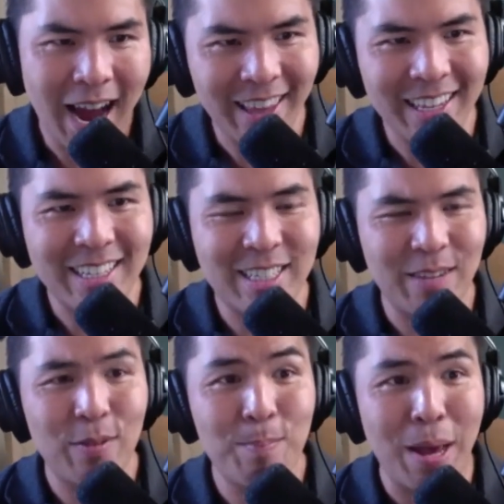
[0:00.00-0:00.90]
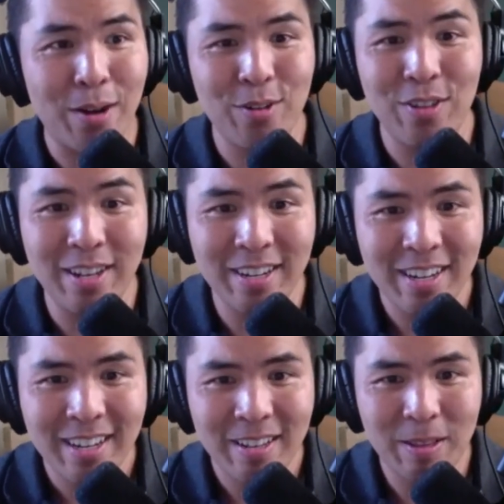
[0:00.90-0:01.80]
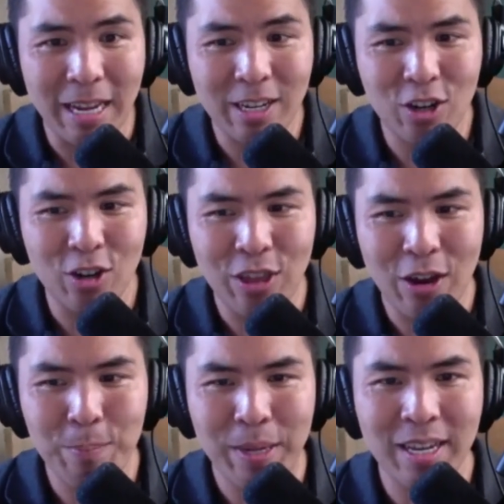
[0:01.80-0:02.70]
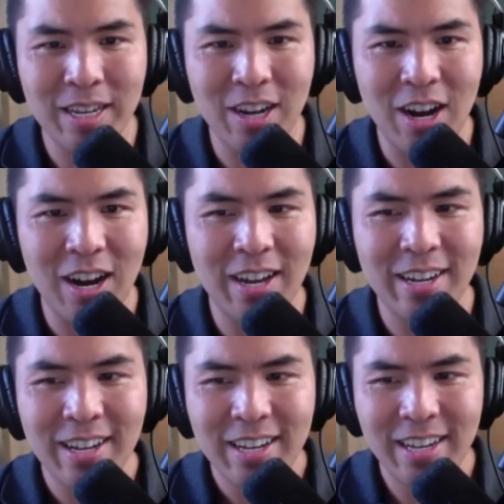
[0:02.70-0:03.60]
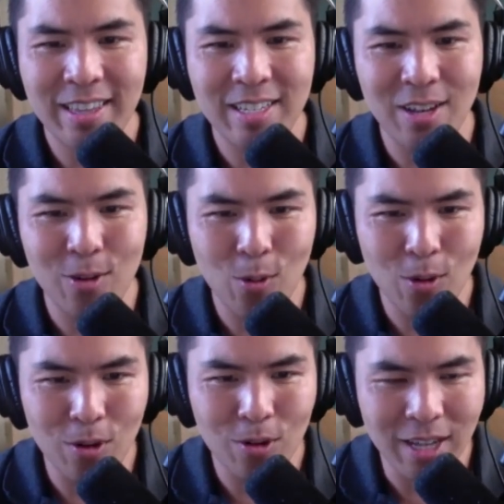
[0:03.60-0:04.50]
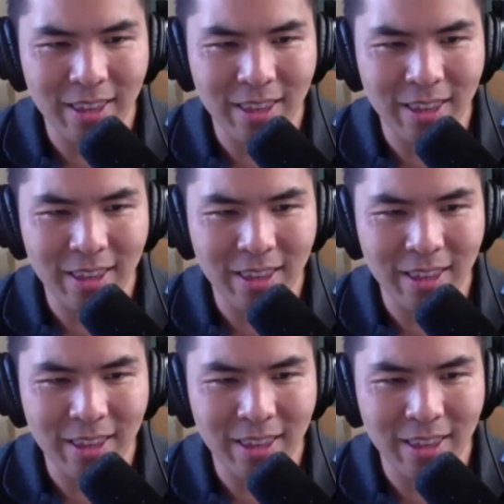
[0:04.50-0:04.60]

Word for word: I think it's even better than that. Could there be a God in these other worlds?